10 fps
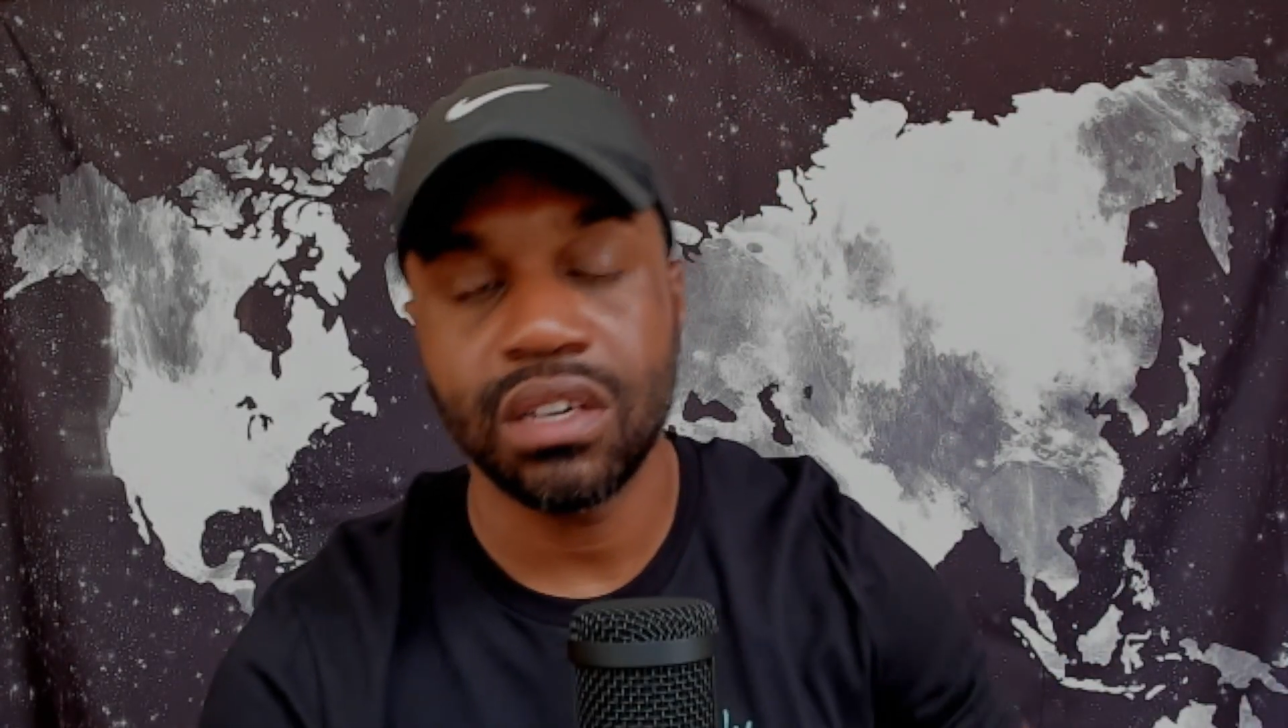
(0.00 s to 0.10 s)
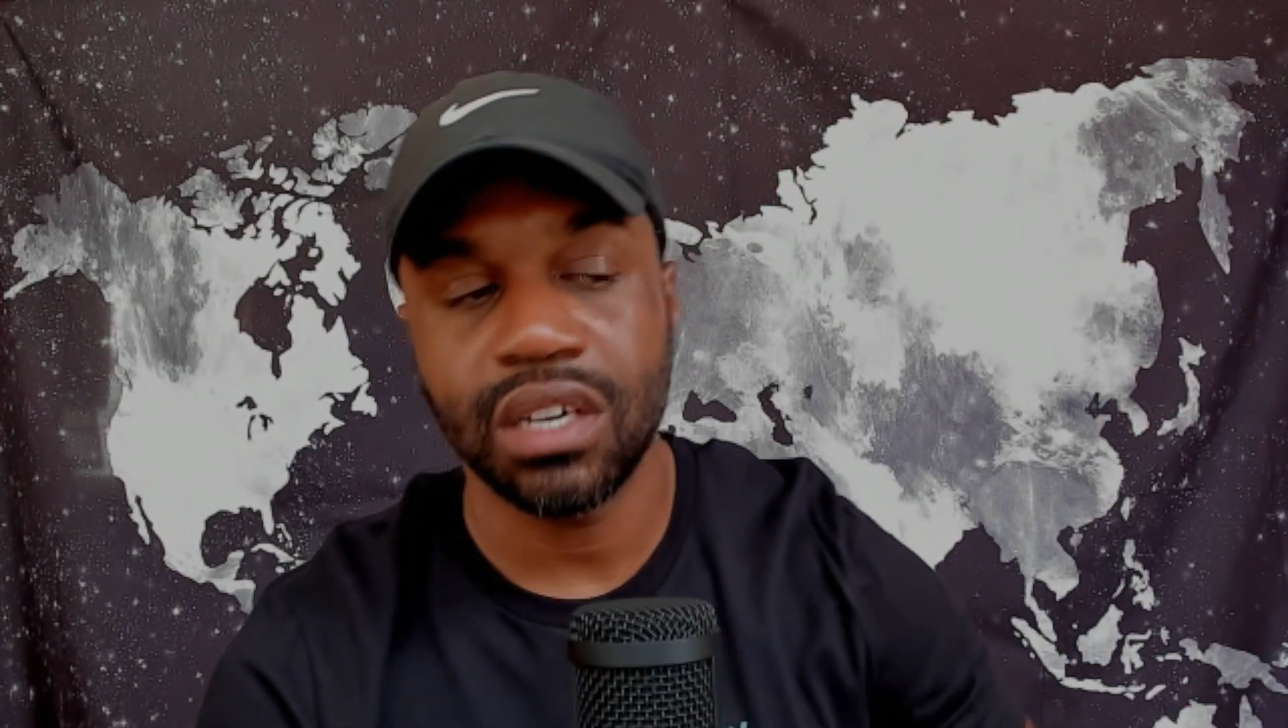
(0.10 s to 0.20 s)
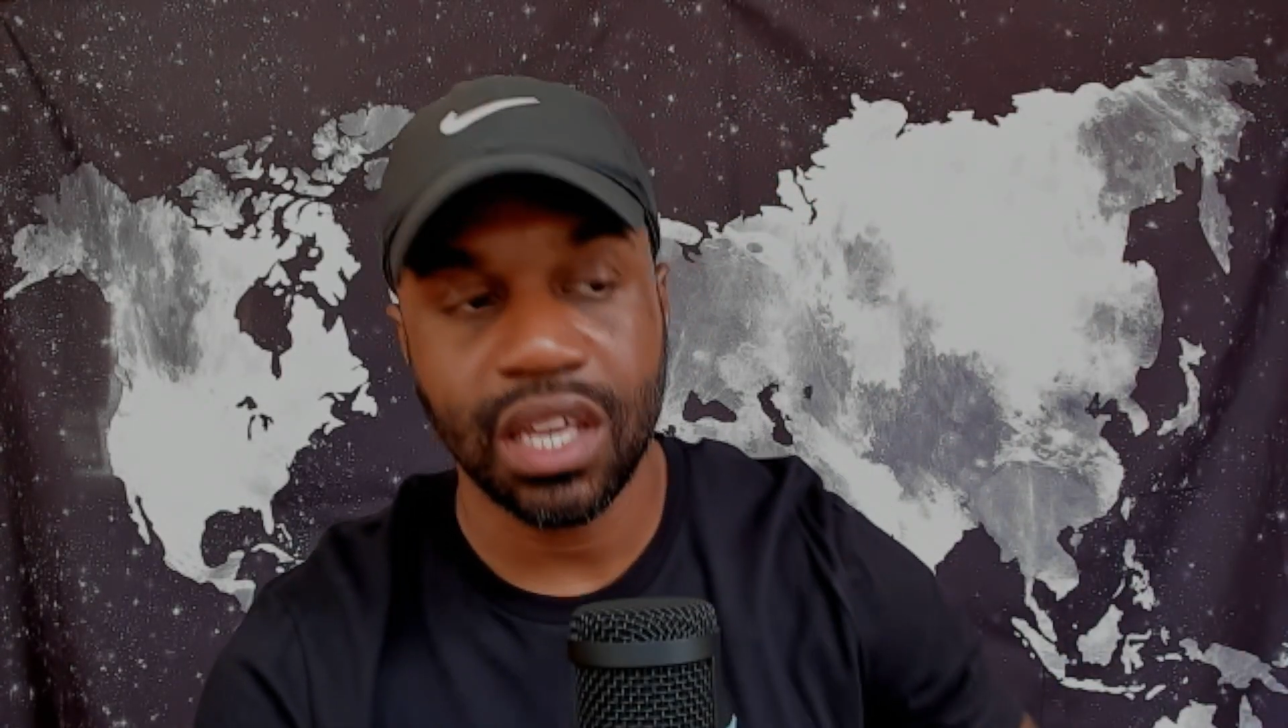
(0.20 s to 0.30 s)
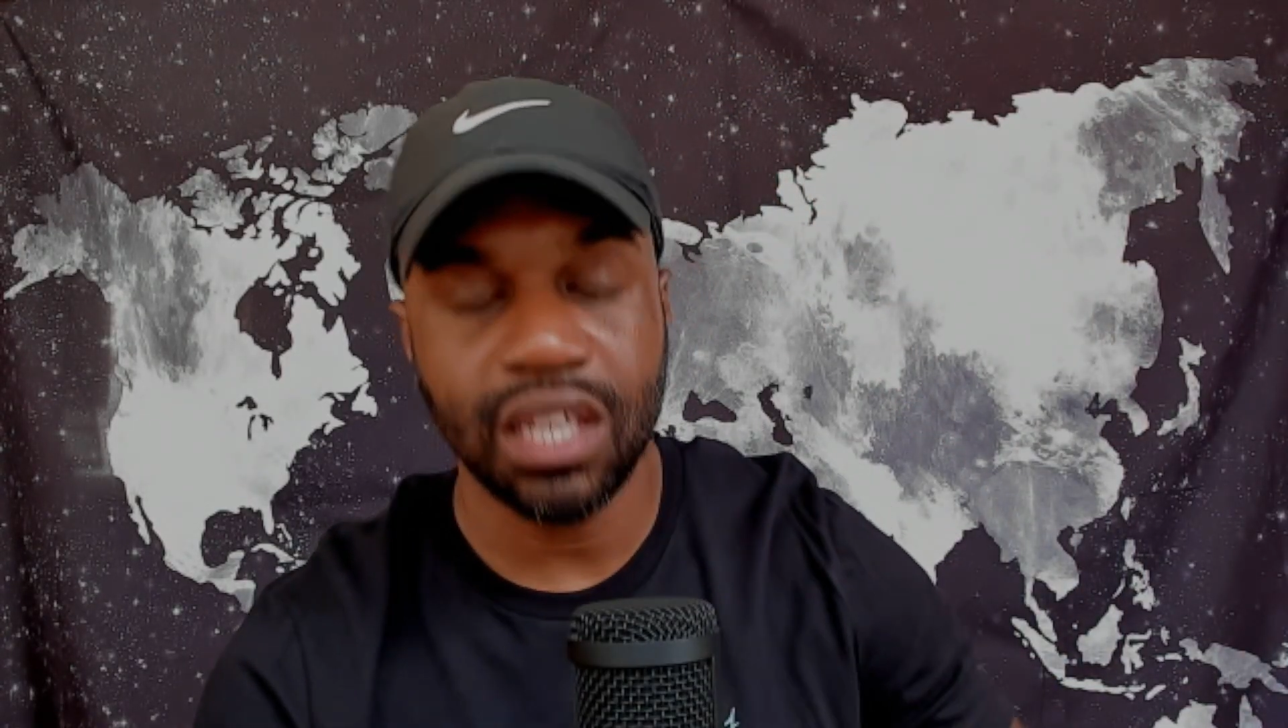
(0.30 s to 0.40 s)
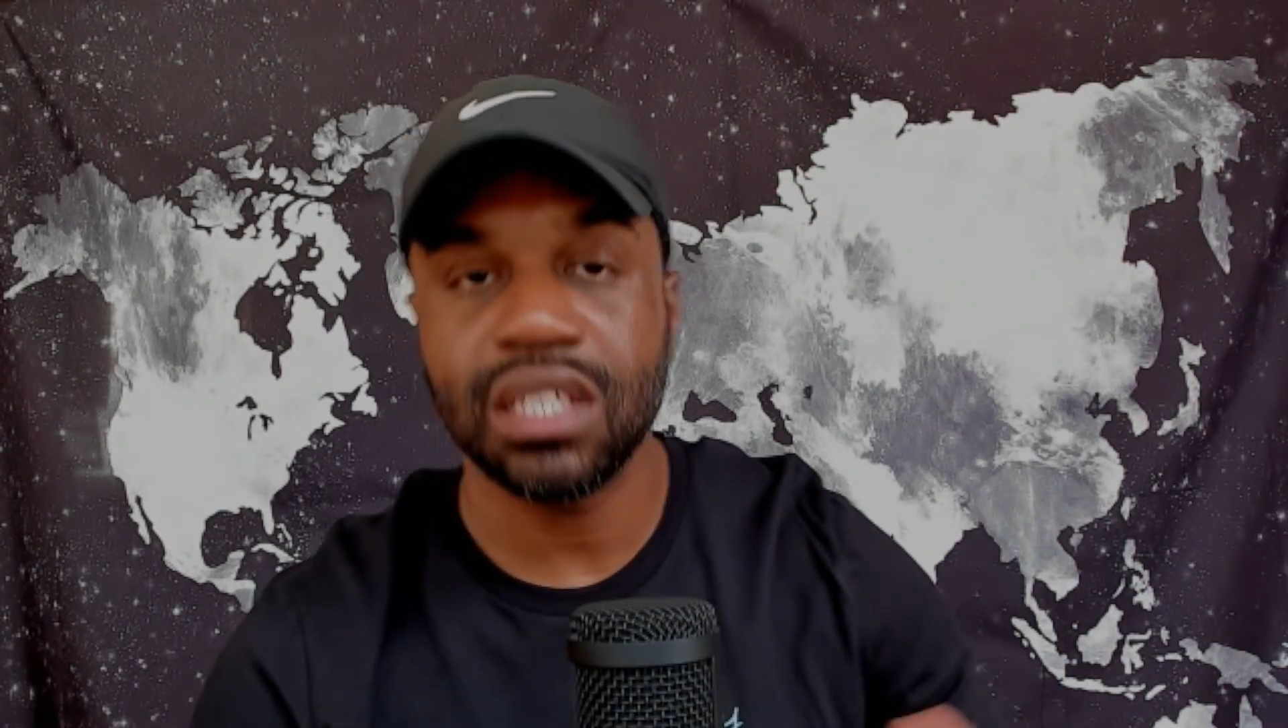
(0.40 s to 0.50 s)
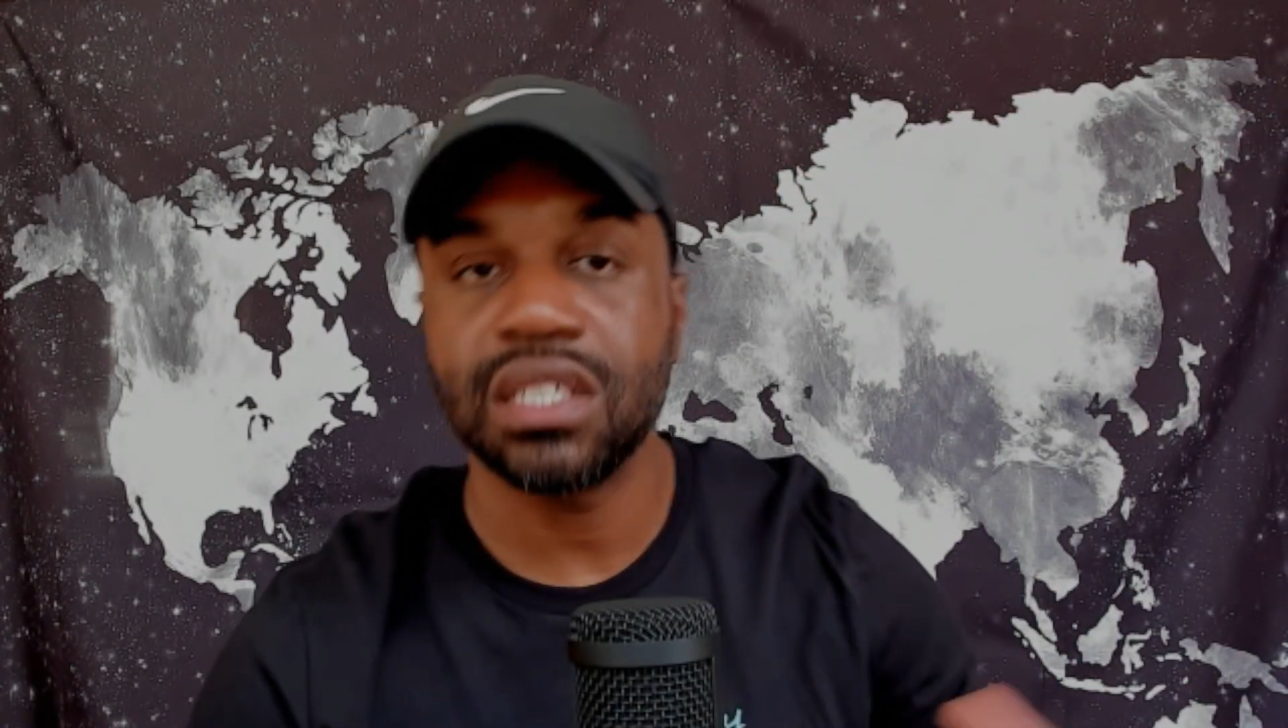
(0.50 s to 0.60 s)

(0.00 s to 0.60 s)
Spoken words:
Again, this